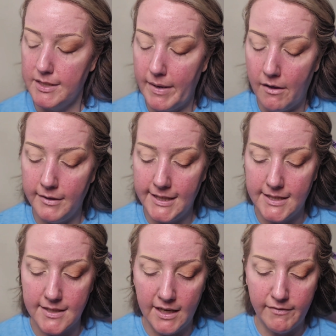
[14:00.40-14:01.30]
about
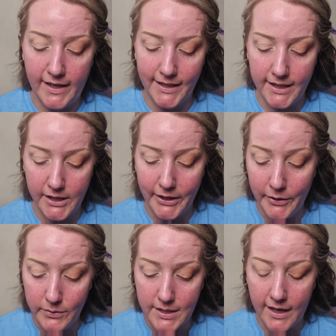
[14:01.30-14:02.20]
is if I need to
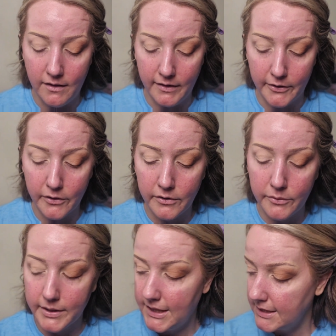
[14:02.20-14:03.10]
use a glitter glue
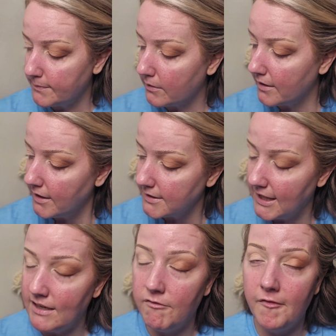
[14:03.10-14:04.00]
with this product.
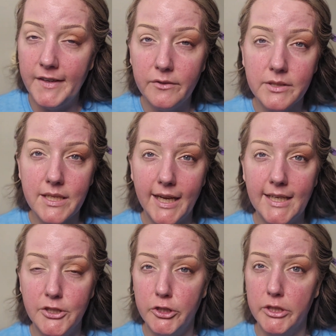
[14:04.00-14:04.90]
It feels like
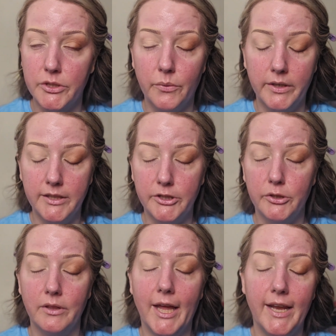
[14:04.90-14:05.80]
it's just going
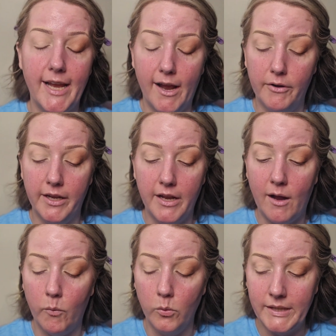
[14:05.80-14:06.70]
to lay down and
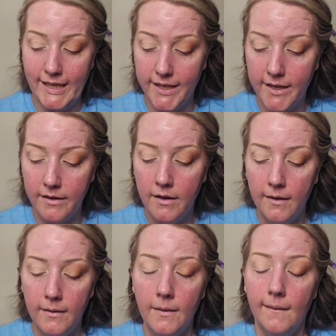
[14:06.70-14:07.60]
I won't need it,
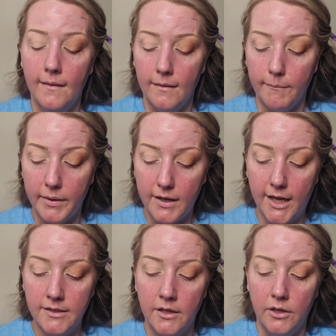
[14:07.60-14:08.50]

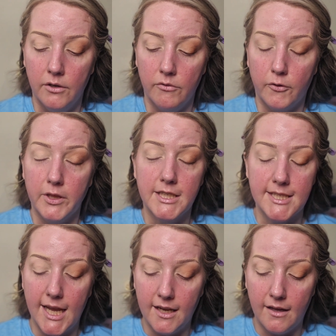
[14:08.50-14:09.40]
but for the
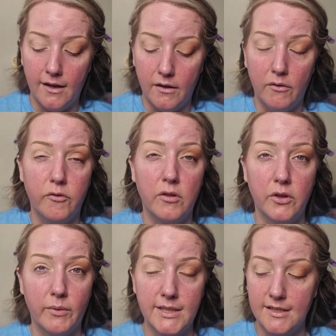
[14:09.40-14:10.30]
sake of
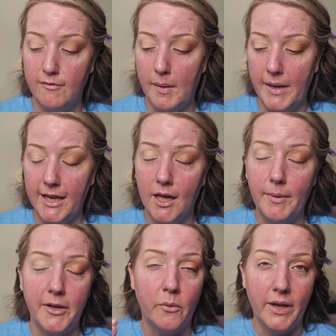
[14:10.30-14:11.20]
the rest of my makeup,
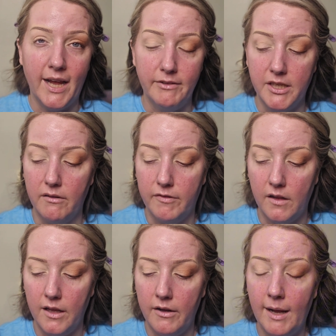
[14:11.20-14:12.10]
I don't want to have a ton of
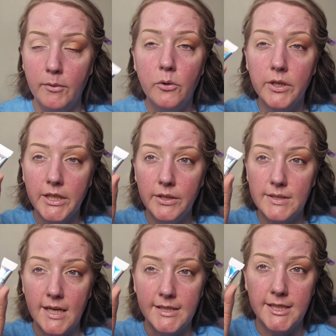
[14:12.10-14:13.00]
fallout. I'm going to
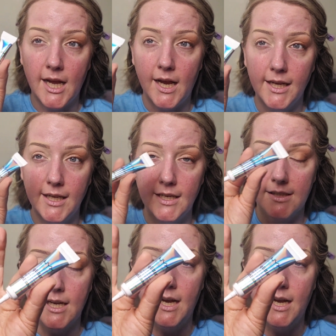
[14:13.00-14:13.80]
use a tiny